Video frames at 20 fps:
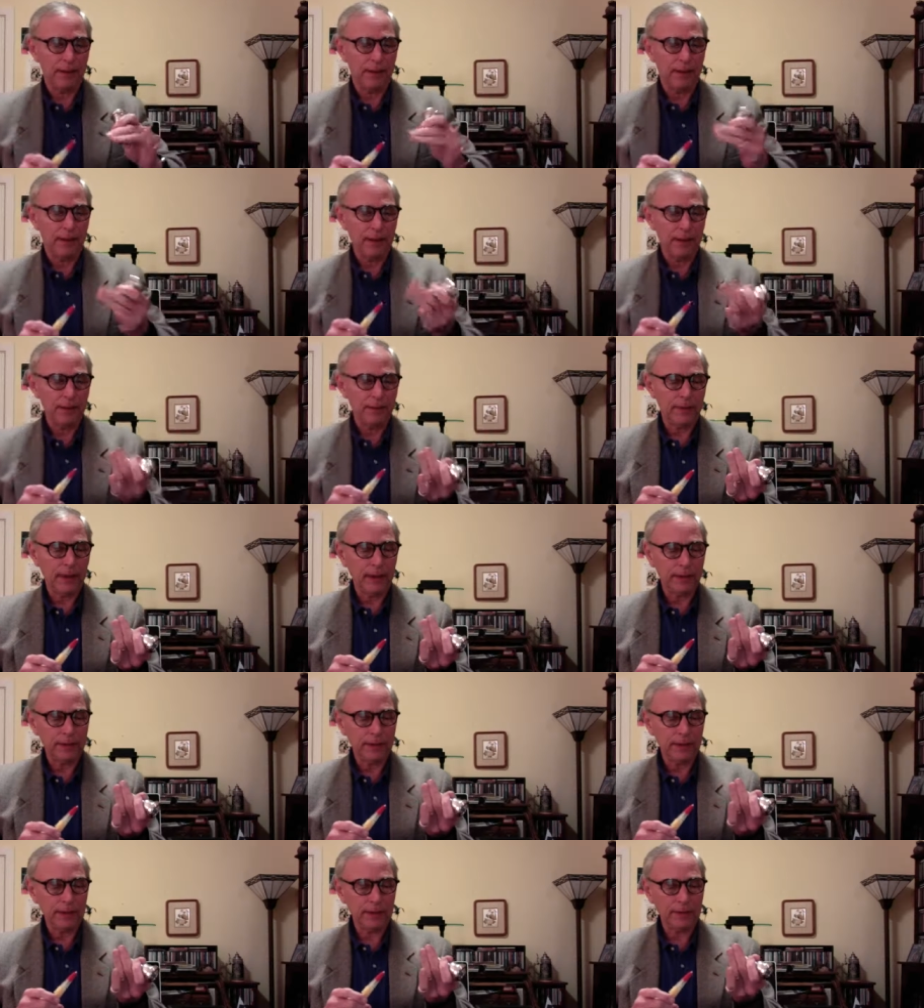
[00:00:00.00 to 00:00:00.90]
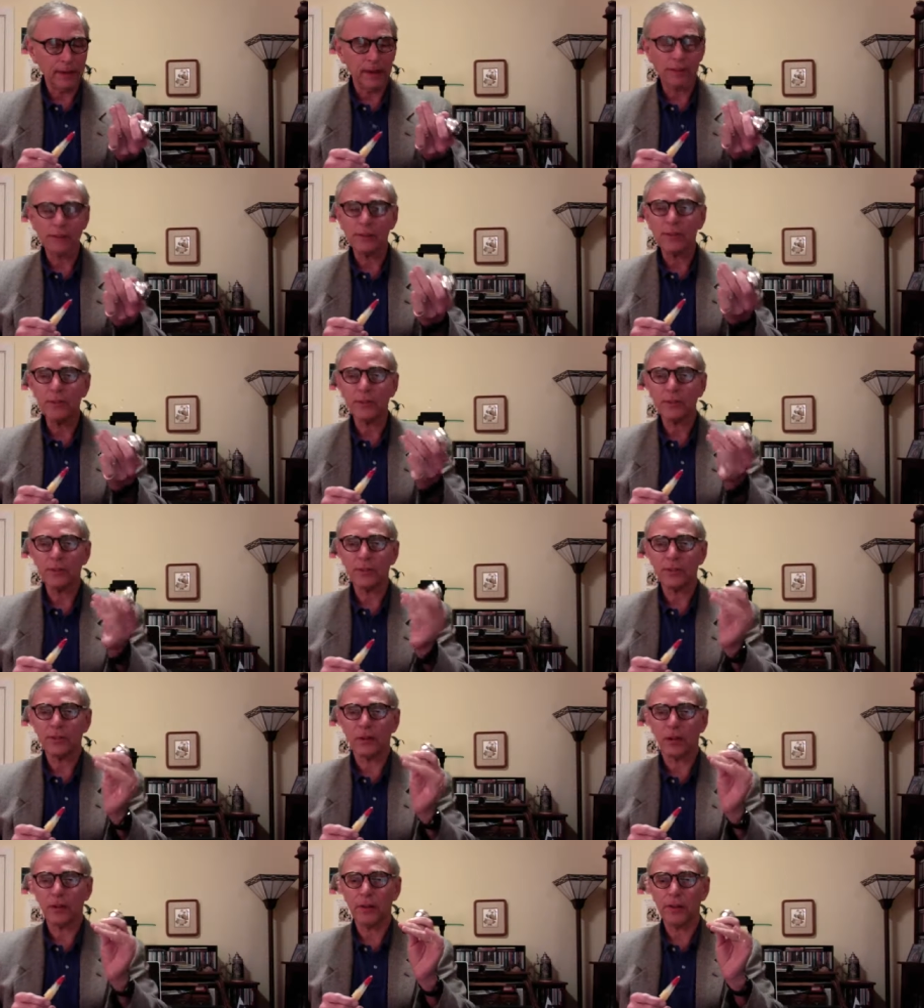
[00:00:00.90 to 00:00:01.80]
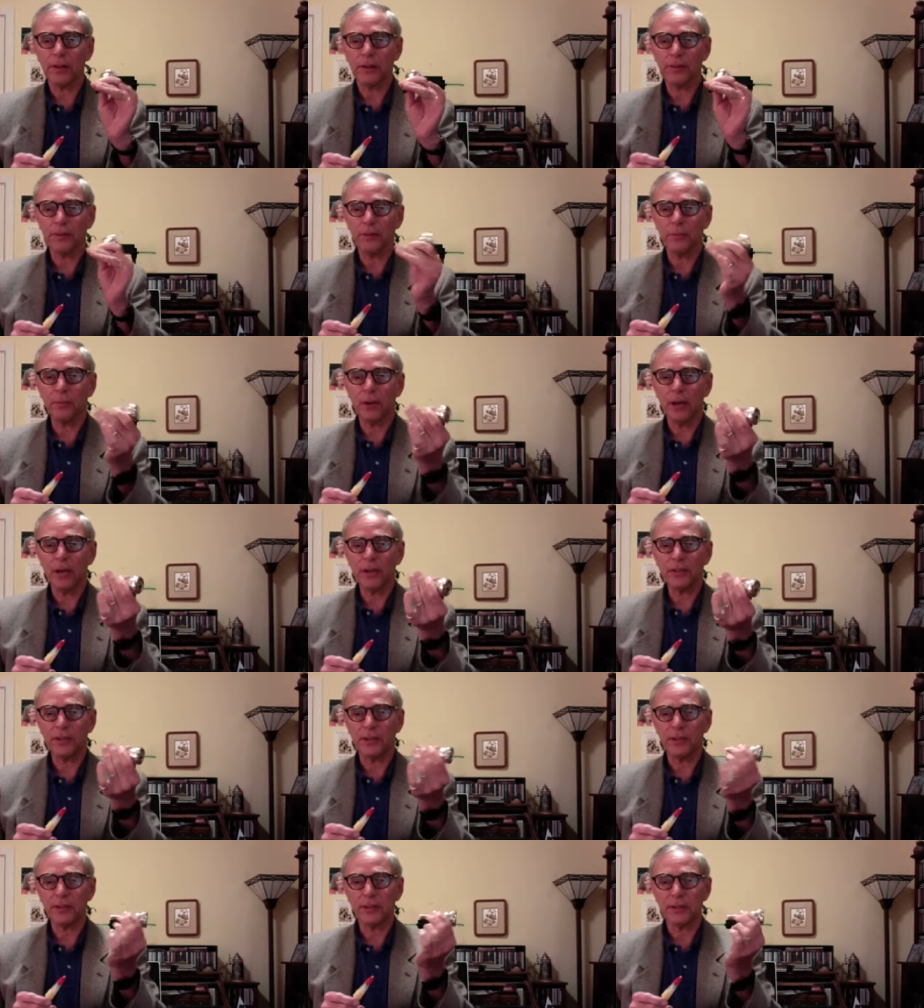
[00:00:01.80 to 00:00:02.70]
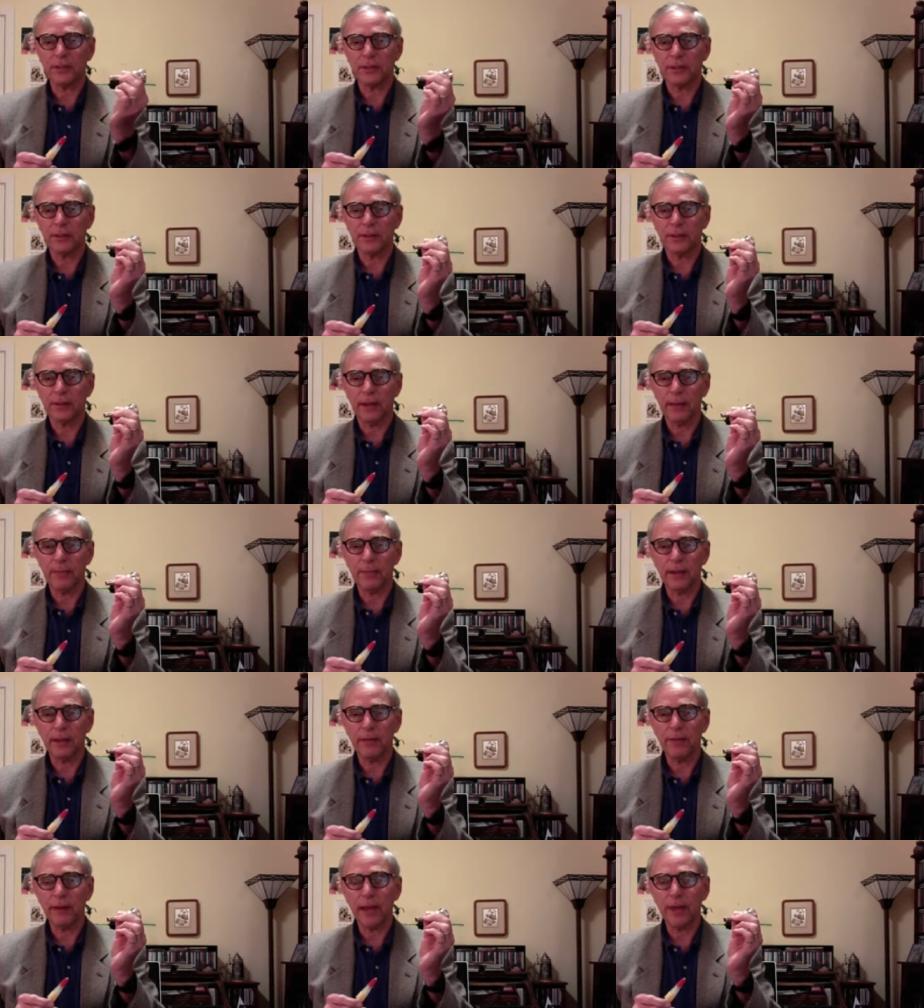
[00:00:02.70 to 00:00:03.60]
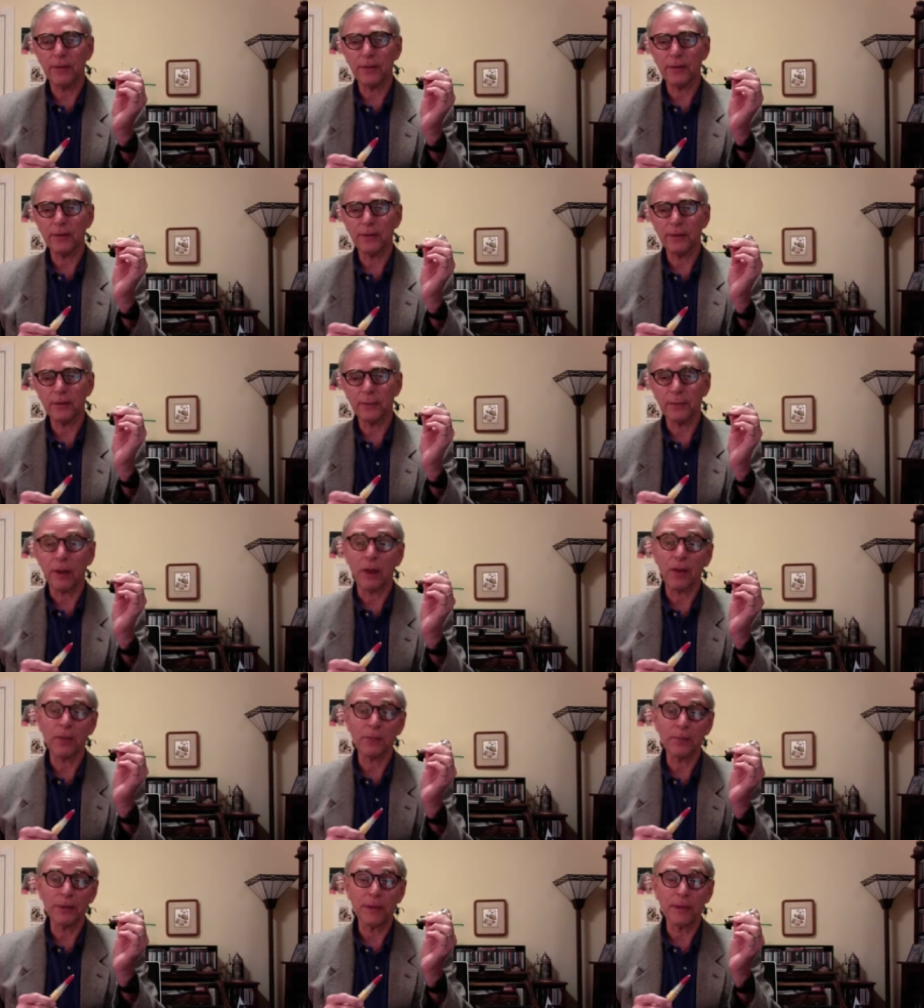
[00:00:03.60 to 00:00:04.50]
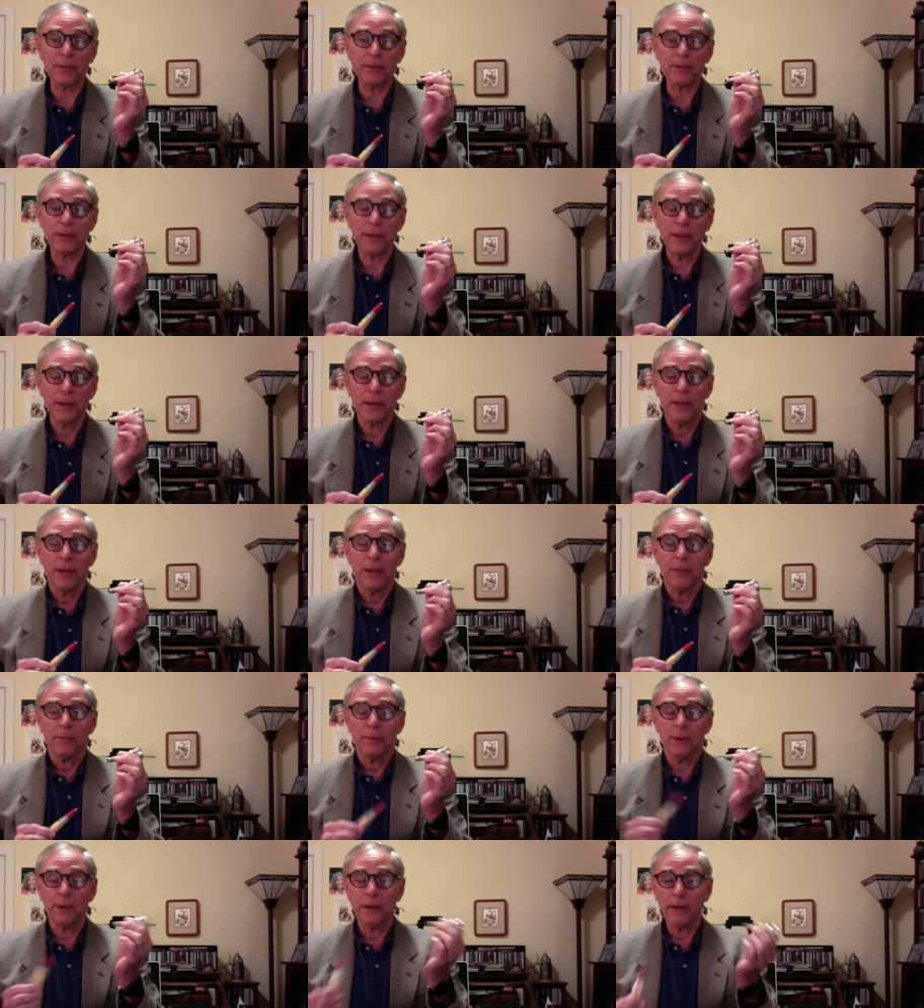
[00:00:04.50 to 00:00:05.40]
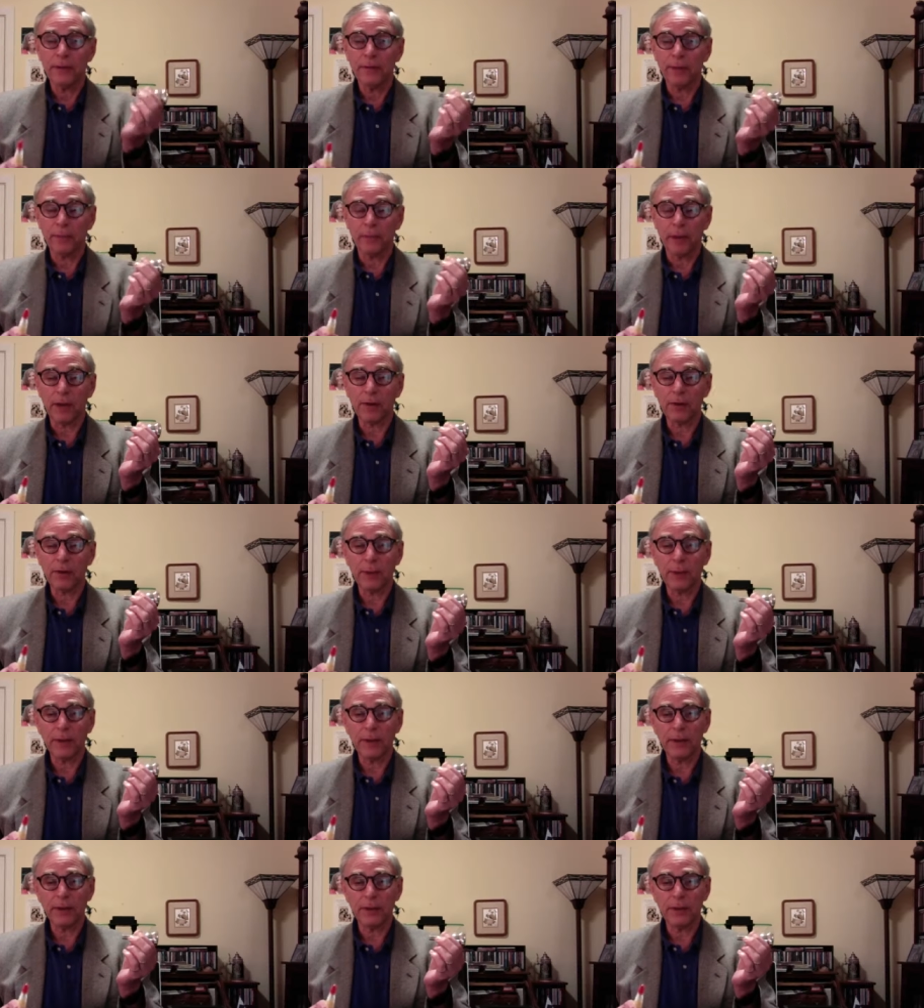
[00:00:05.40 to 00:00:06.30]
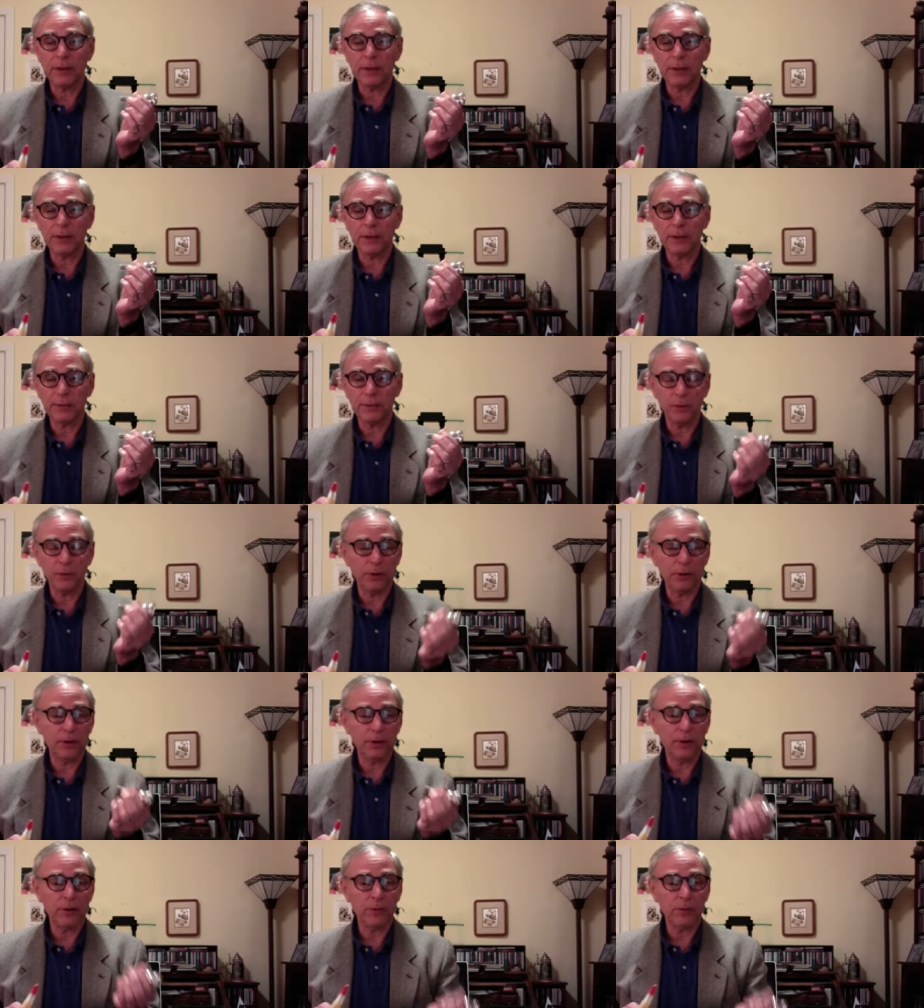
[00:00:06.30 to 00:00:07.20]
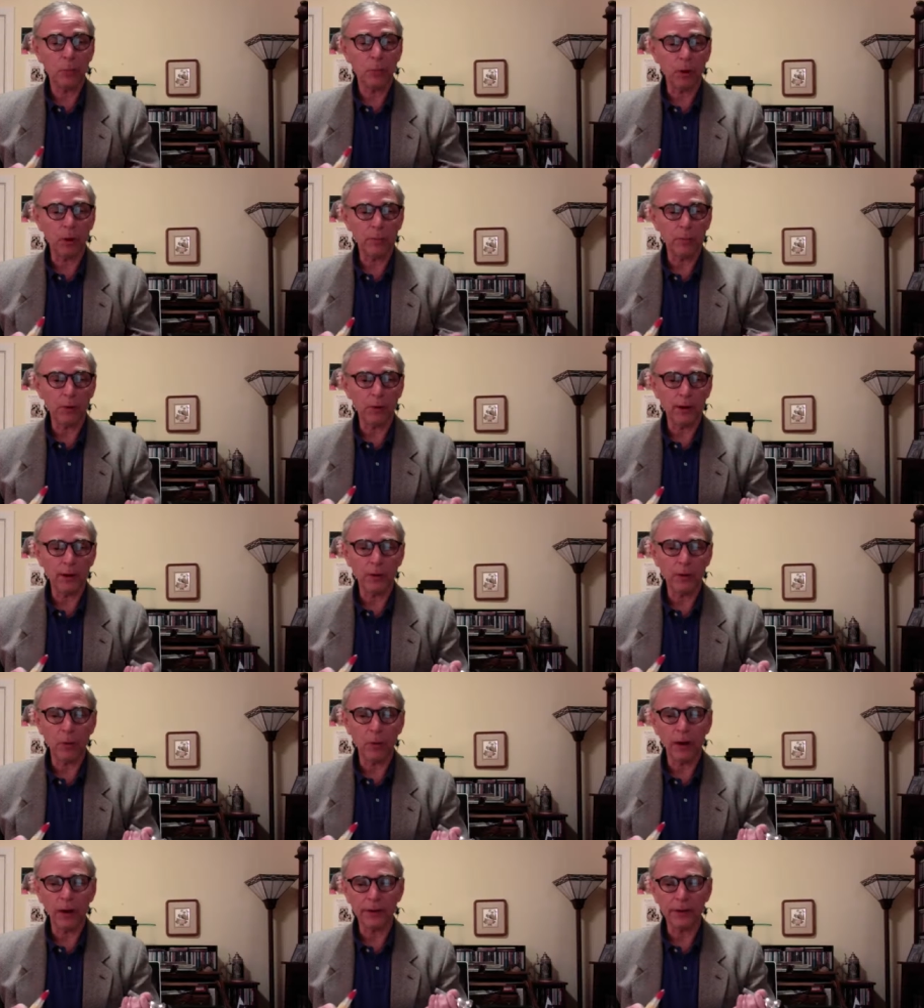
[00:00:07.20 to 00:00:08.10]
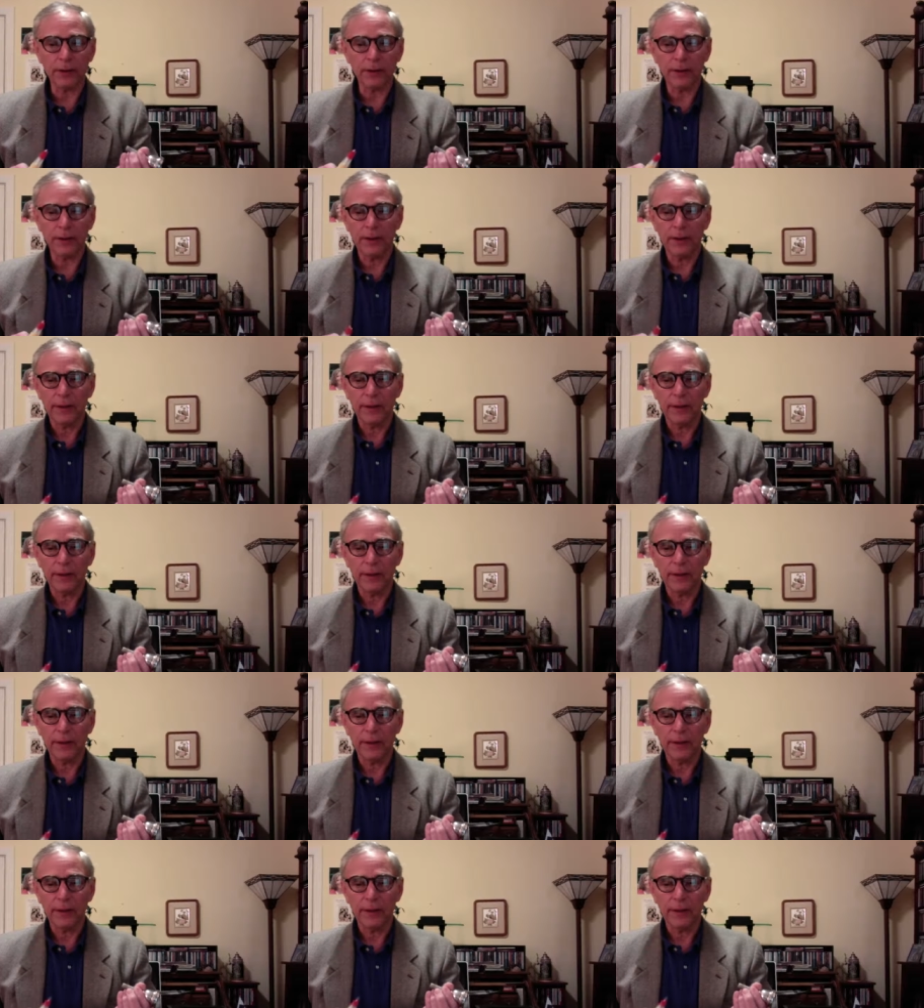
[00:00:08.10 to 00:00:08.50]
And that, get, that loosens all the deposits that may have gathered in your mouthpiece. But an even better way to do it is to put it under warm running water,